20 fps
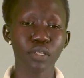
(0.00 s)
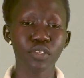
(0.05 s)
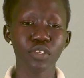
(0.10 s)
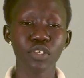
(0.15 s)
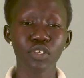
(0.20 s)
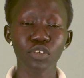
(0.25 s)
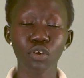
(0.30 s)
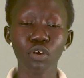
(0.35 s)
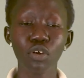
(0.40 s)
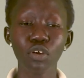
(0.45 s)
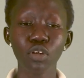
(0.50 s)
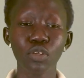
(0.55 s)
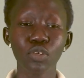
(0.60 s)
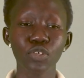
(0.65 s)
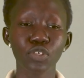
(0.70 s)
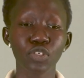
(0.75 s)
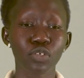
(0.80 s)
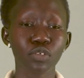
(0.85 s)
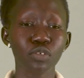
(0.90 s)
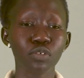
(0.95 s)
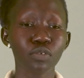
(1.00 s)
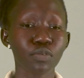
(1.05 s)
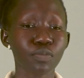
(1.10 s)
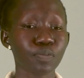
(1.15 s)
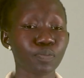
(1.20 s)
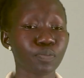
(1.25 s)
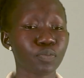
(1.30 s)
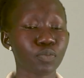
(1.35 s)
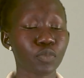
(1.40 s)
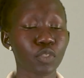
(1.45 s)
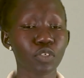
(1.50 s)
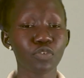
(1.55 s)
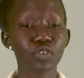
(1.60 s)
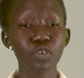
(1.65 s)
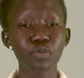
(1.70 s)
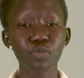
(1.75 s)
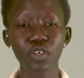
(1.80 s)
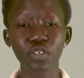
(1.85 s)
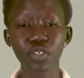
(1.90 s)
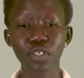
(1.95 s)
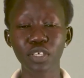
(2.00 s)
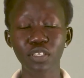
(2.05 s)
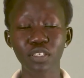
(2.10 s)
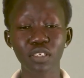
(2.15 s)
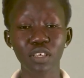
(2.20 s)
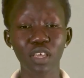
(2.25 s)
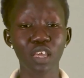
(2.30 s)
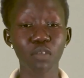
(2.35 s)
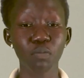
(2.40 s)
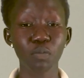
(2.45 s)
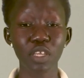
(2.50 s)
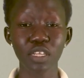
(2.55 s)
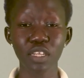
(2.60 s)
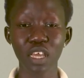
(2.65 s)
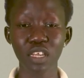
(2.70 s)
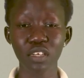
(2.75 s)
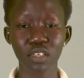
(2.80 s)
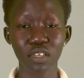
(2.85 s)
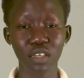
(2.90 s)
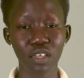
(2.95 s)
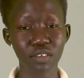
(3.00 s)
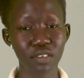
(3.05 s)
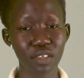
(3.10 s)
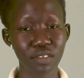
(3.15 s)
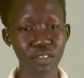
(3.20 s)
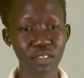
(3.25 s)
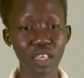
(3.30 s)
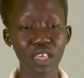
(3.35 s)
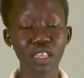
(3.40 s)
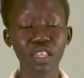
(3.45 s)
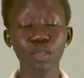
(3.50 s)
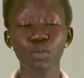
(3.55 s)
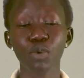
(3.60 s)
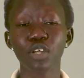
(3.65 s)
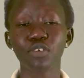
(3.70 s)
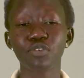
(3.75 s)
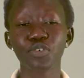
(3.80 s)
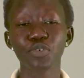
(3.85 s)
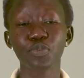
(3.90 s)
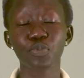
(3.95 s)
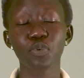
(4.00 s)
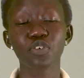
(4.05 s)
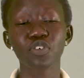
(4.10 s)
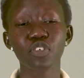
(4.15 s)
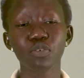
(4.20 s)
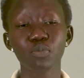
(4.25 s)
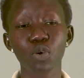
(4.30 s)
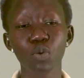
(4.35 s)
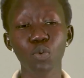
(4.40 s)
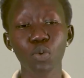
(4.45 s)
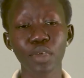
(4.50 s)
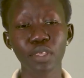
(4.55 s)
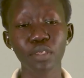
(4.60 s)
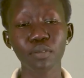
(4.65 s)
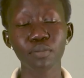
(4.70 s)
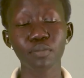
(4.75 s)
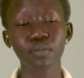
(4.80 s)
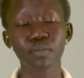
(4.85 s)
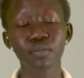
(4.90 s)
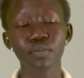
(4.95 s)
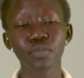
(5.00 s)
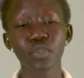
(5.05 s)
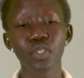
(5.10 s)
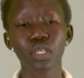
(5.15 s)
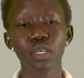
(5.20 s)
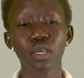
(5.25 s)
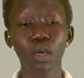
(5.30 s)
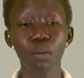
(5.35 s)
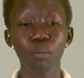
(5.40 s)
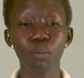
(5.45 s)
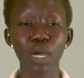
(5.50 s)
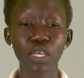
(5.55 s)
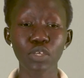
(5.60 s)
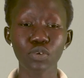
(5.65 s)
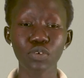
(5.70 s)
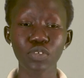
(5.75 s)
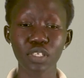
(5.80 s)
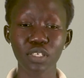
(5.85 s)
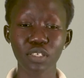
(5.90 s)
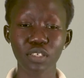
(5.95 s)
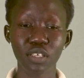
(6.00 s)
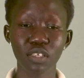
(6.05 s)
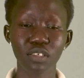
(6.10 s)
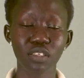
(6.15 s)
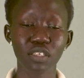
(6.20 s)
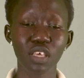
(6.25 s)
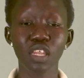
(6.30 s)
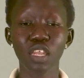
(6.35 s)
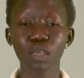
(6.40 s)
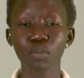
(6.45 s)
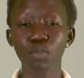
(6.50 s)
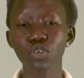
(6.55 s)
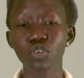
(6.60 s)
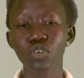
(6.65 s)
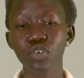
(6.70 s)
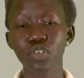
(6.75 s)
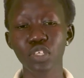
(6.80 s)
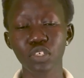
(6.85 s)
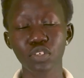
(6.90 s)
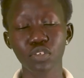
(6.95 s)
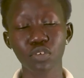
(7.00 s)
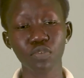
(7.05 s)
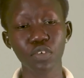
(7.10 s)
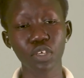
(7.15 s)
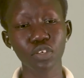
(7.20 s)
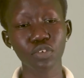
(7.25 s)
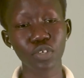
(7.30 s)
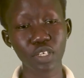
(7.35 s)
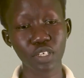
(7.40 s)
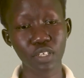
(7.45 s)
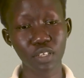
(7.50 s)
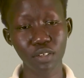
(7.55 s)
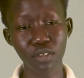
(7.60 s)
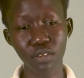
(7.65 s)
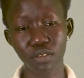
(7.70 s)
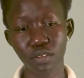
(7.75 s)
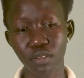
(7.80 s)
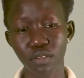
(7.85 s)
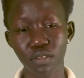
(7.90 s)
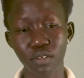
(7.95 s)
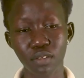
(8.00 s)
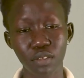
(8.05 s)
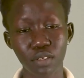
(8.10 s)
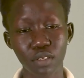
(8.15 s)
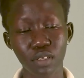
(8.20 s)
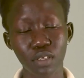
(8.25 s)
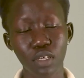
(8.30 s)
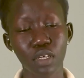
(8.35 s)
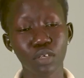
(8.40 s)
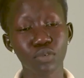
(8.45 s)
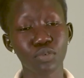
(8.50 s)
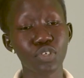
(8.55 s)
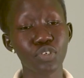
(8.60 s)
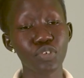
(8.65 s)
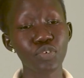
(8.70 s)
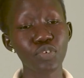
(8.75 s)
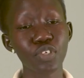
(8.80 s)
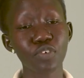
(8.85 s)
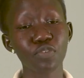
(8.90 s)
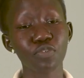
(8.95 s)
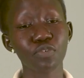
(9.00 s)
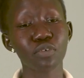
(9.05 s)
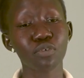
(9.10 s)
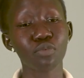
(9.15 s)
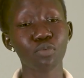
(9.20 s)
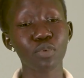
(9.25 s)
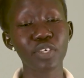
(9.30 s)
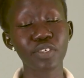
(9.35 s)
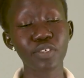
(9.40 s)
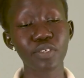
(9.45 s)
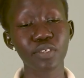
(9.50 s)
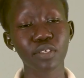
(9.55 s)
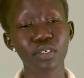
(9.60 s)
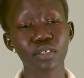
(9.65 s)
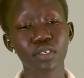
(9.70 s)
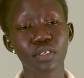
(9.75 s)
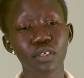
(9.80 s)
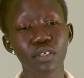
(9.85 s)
In conclusion, food processing can be done in a sustainable and responsible way by using sustainable sources of ingredients, reducing food waste,